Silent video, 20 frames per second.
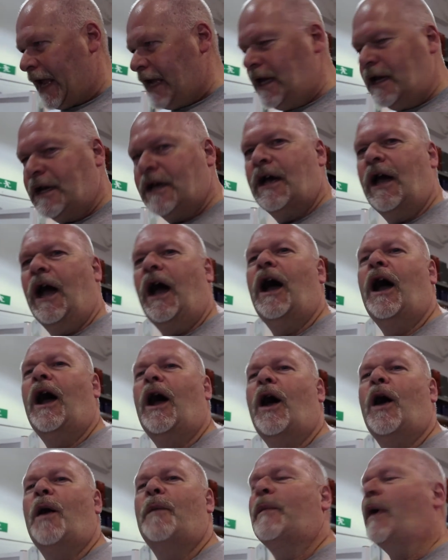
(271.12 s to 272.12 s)
Hello, Nigel.
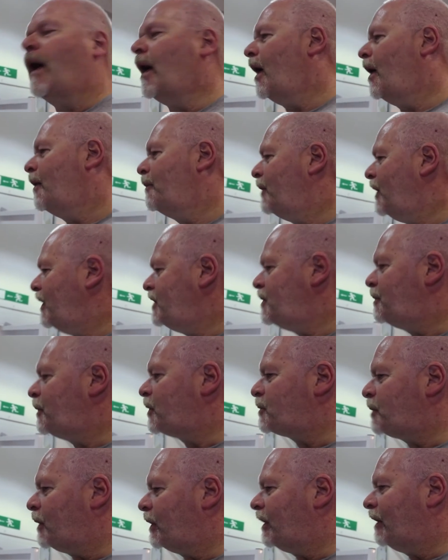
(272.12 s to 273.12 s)
Um, um, is it
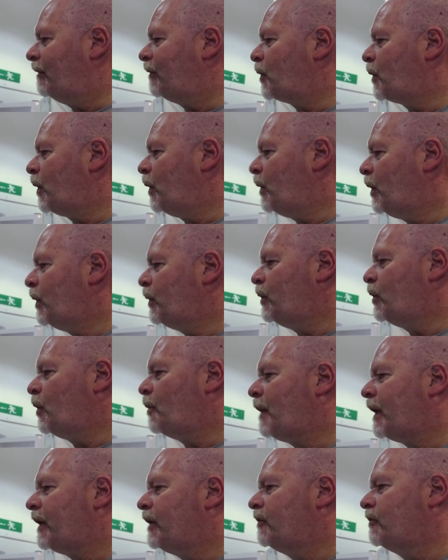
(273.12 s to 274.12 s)
possible I can have a quick word with your
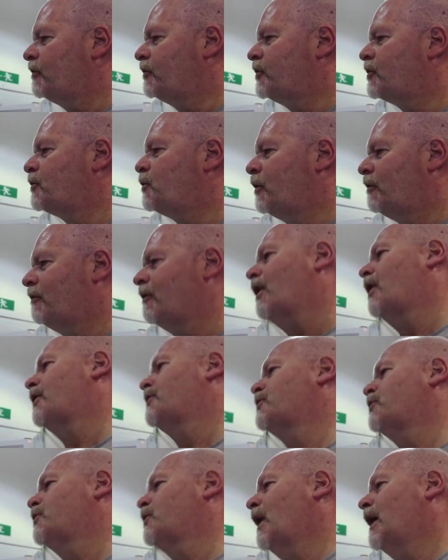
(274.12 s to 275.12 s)
manager? It's just with
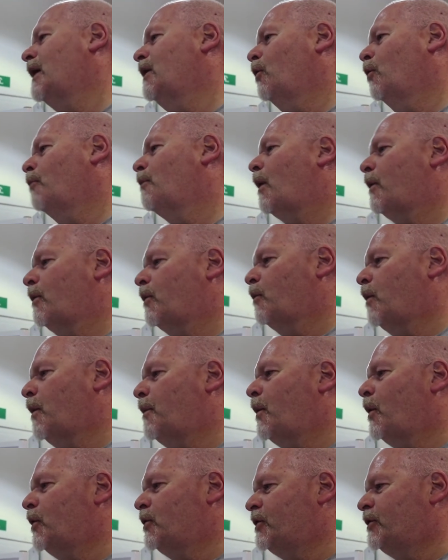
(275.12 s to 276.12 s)
regard to a lawnmower that
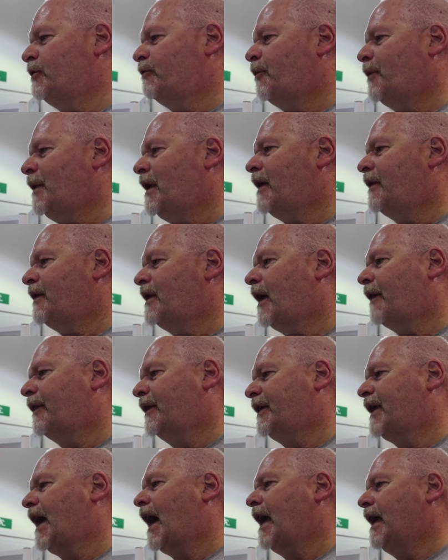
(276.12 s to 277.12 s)
we purchased from here the
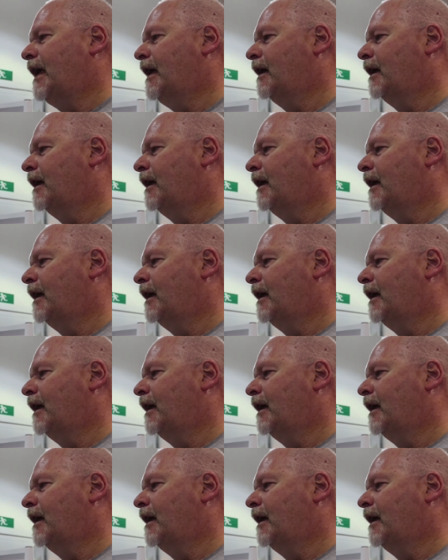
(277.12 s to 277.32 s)
other day.